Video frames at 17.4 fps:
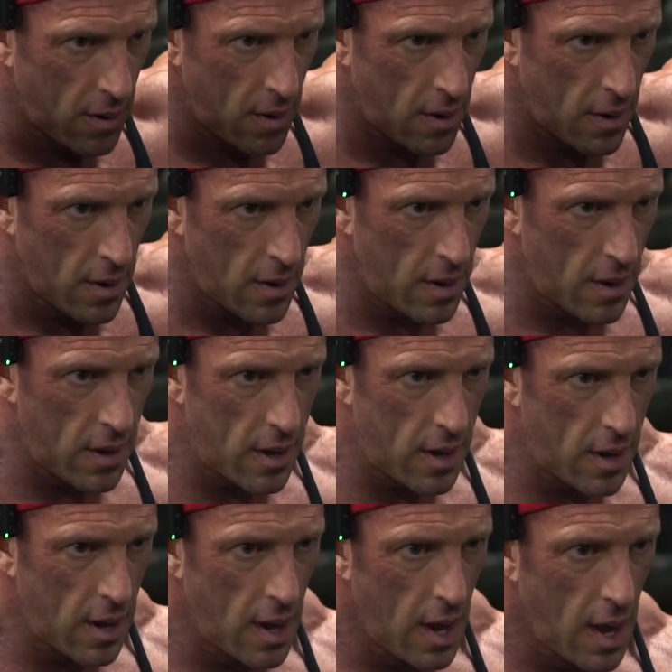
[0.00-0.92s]
for
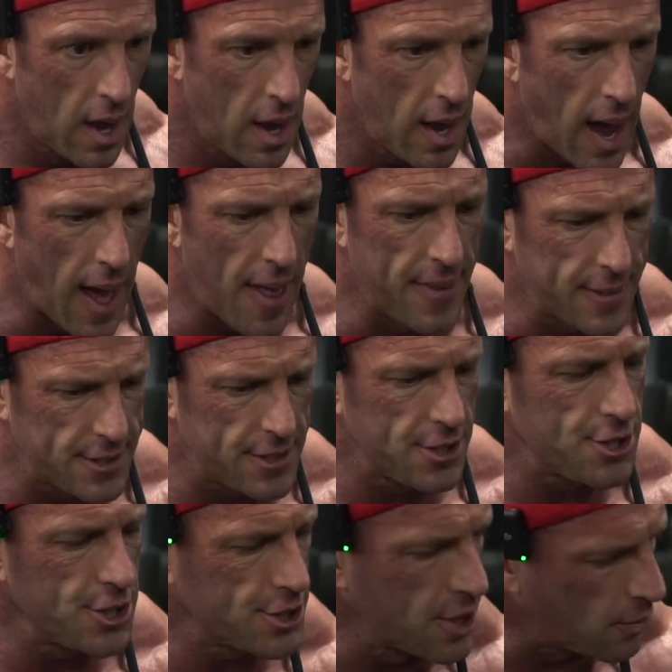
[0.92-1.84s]
sure. So
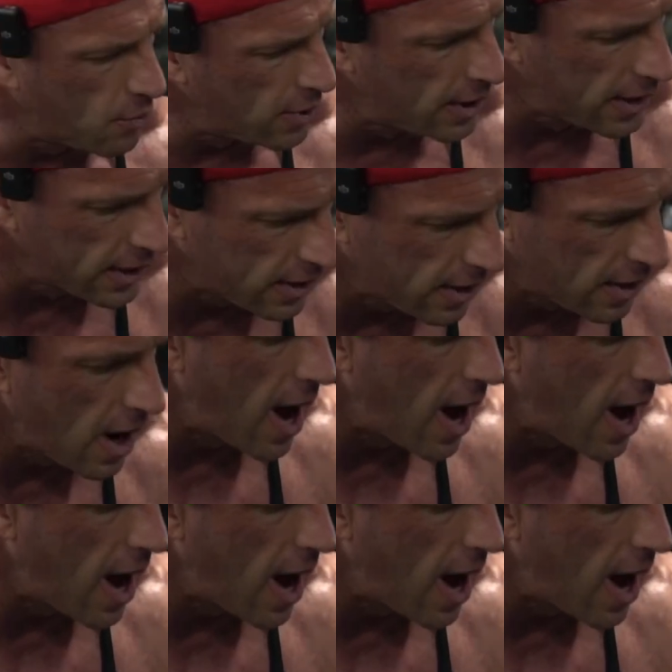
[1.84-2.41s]
um, after